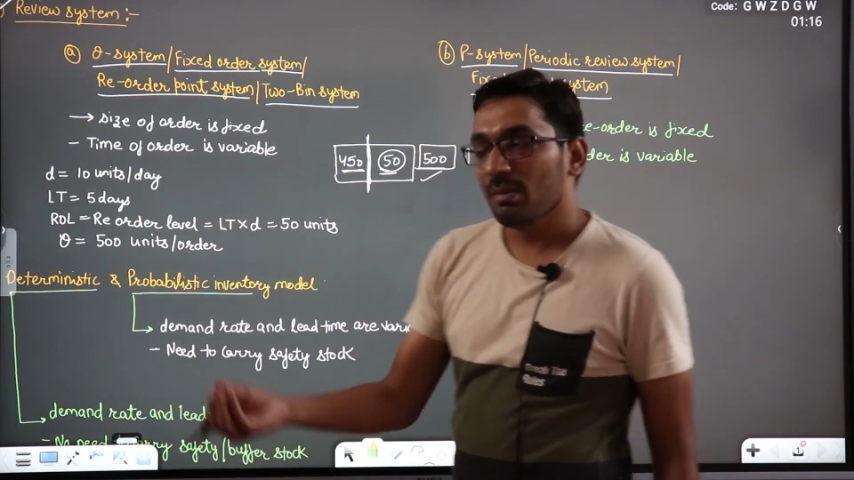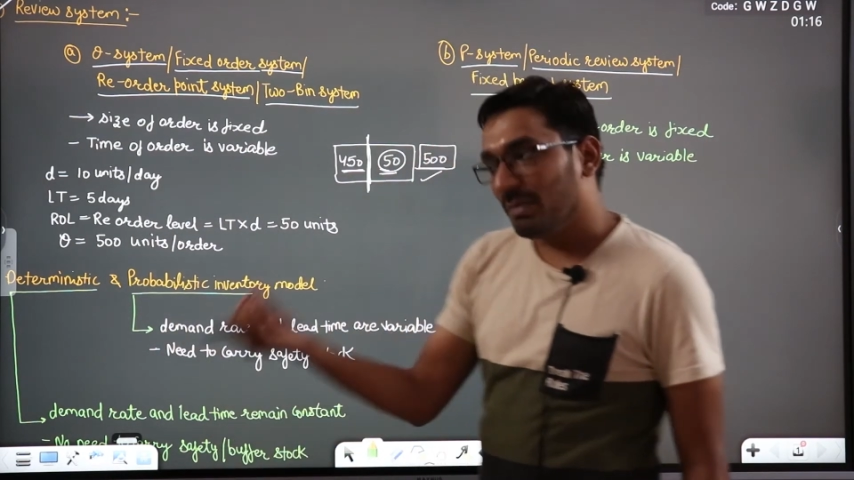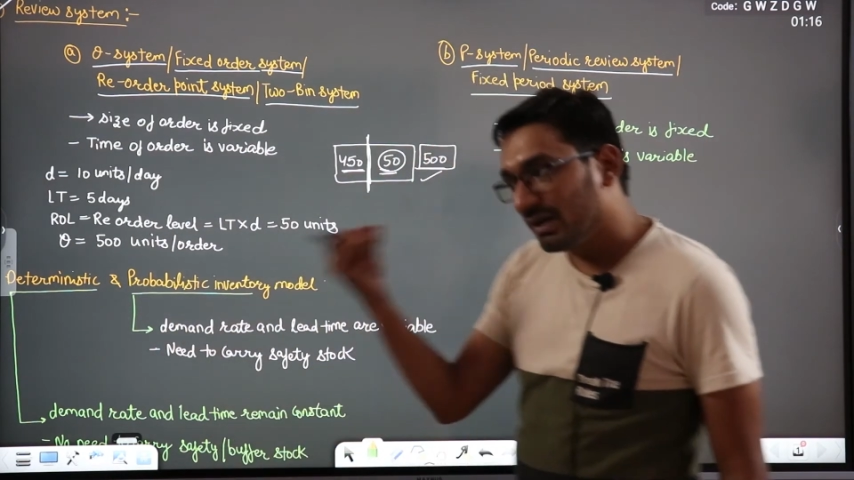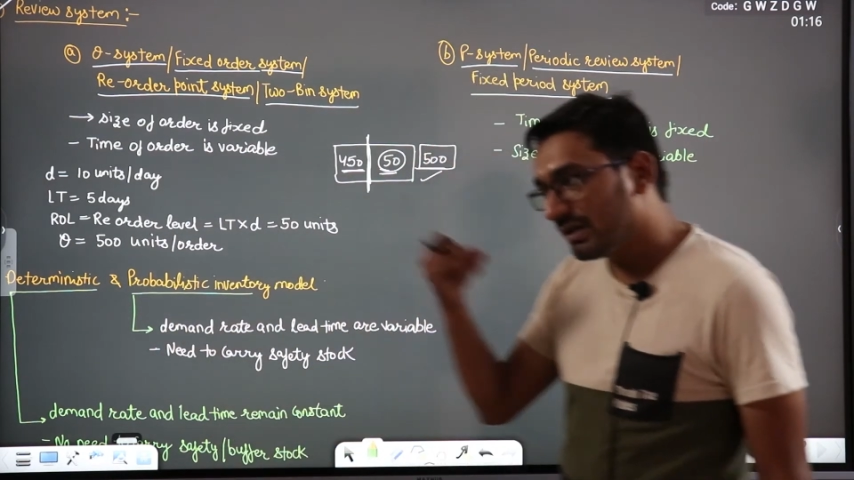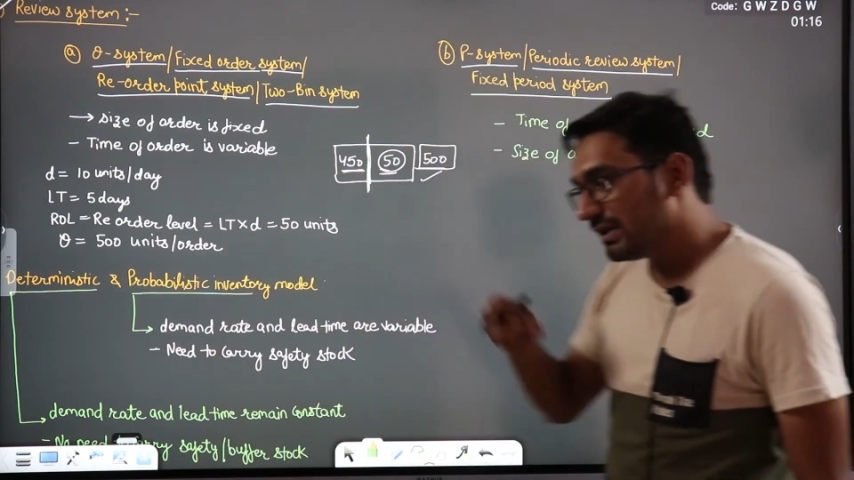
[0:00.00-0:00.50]

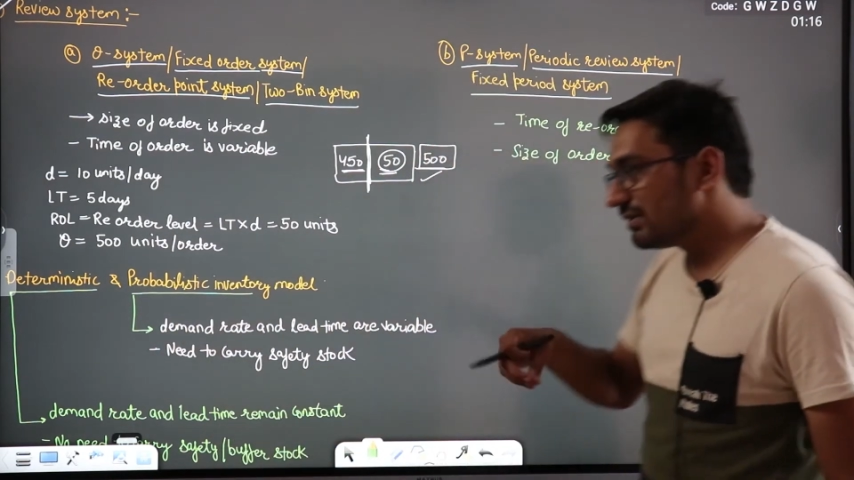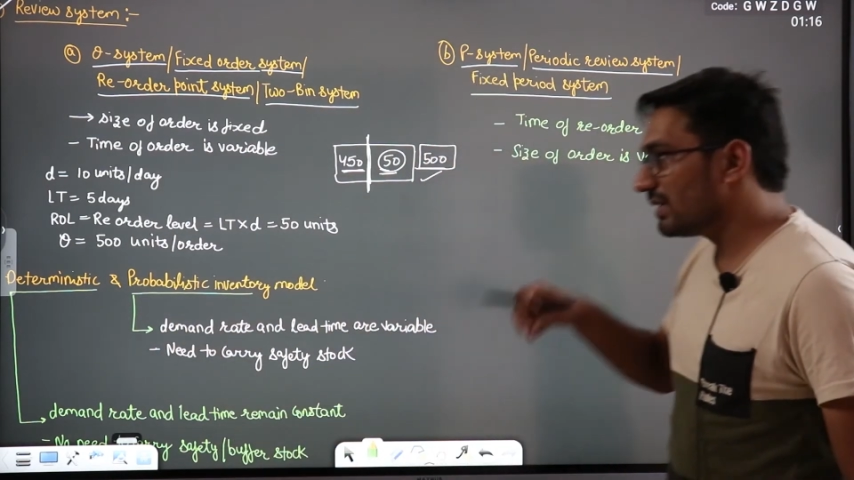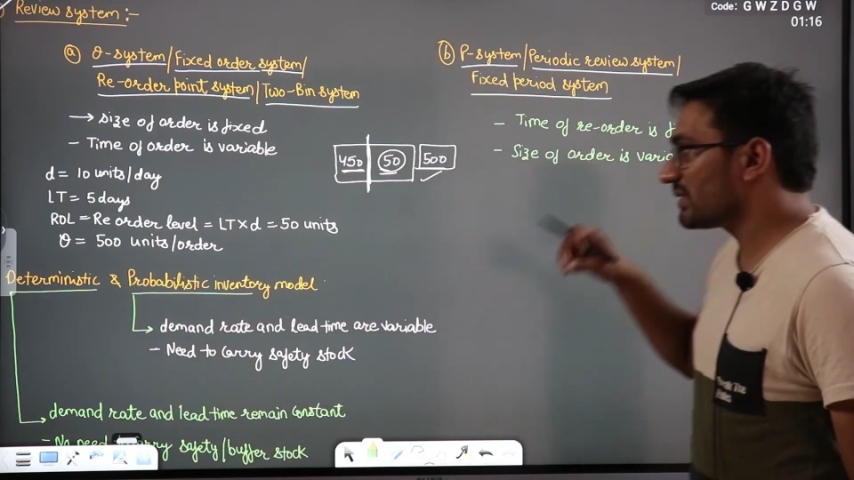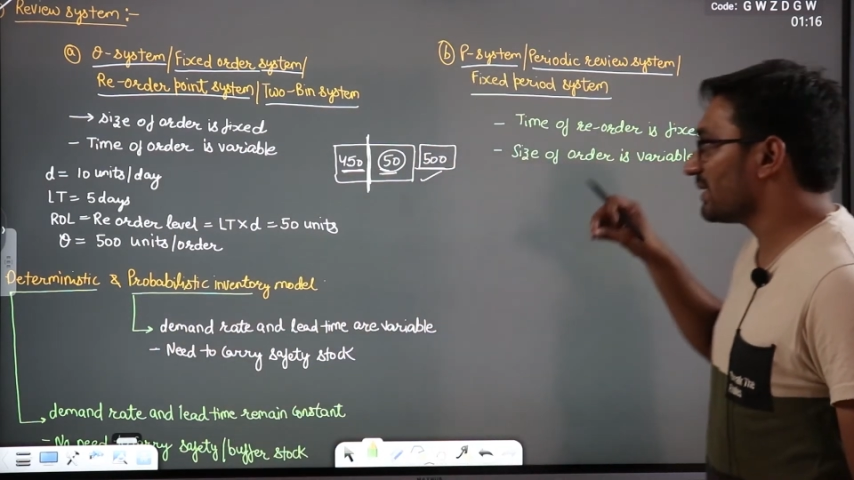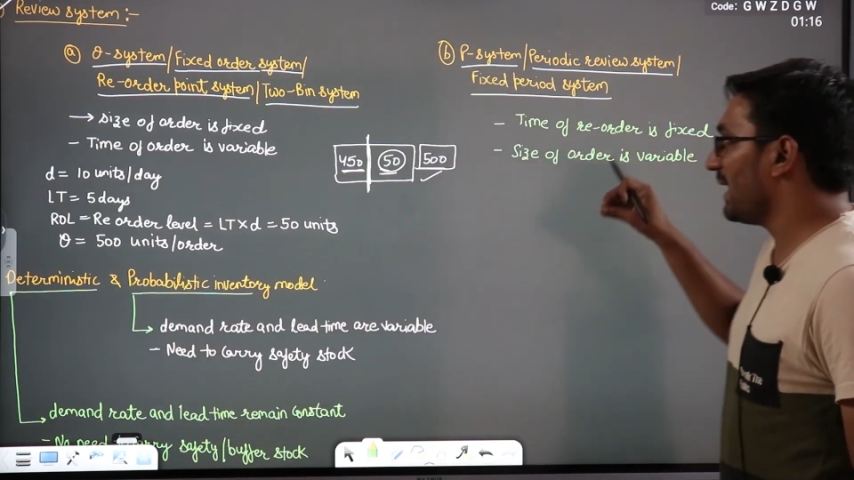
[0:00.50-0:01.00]
But in
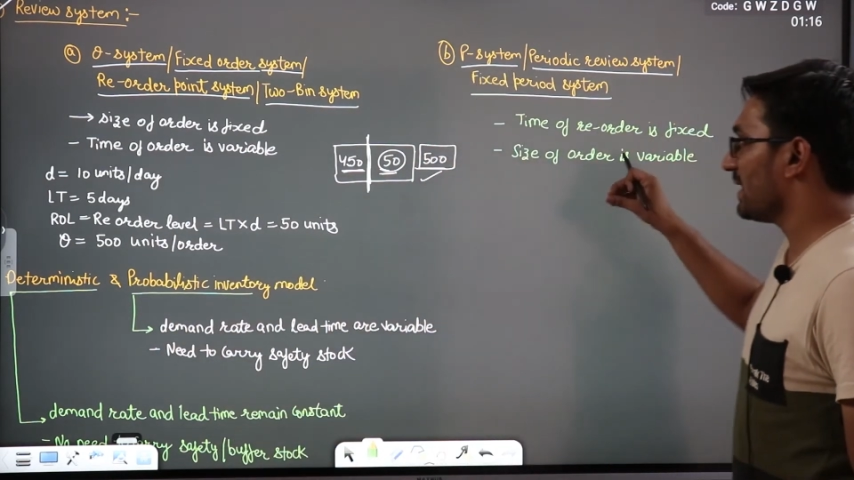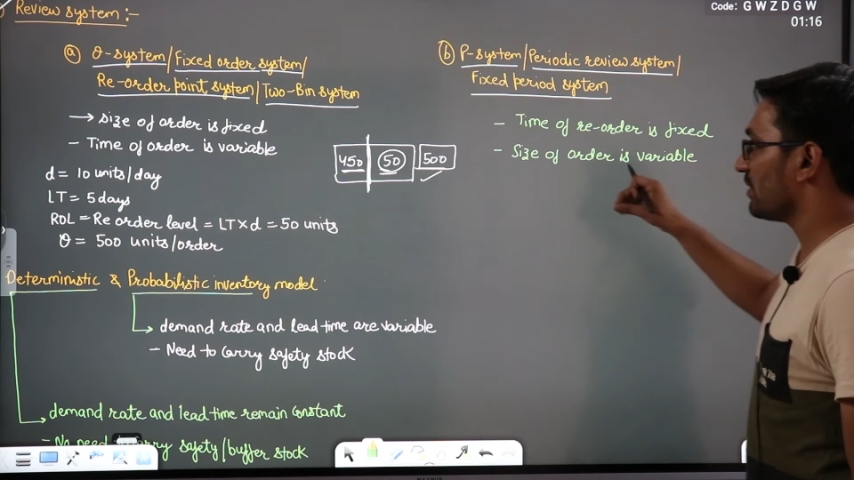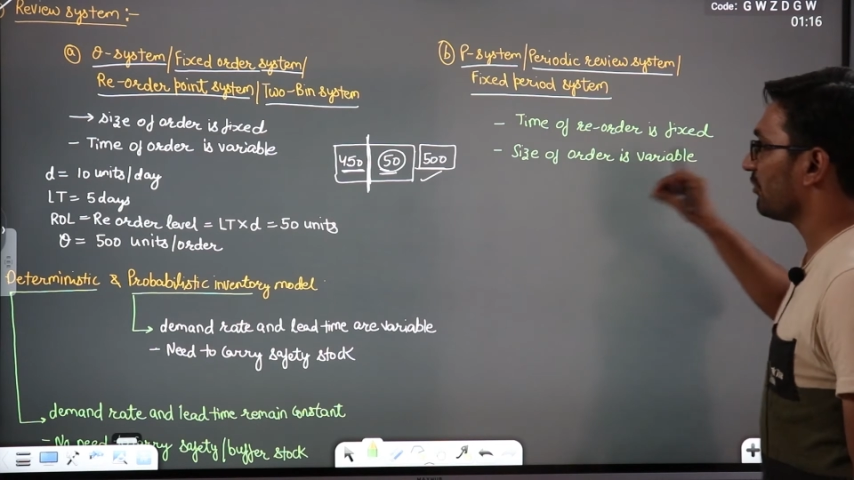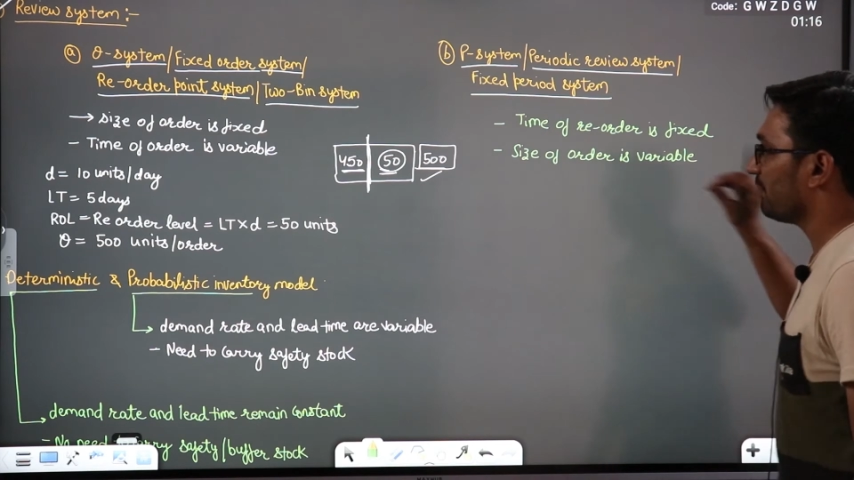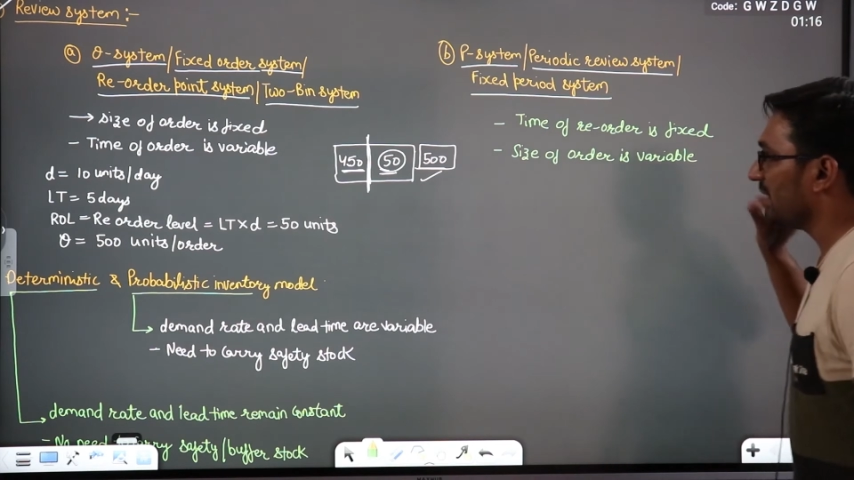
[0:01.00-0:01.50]
this case
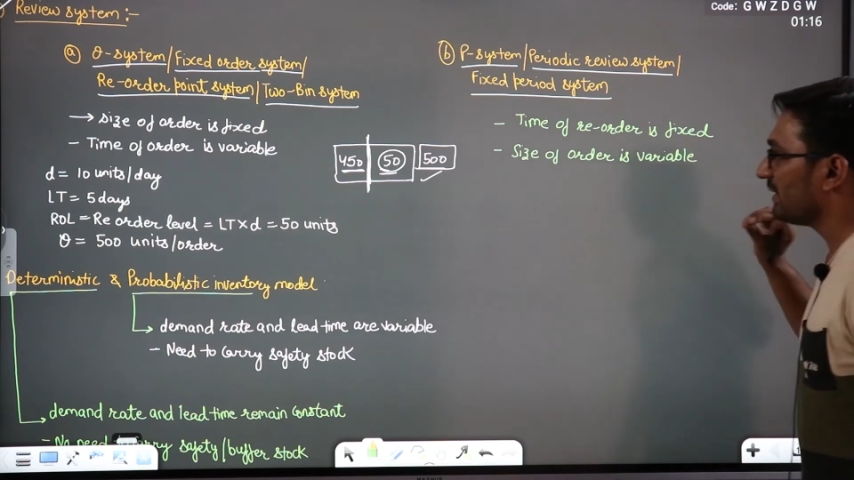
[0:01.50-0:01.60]
of P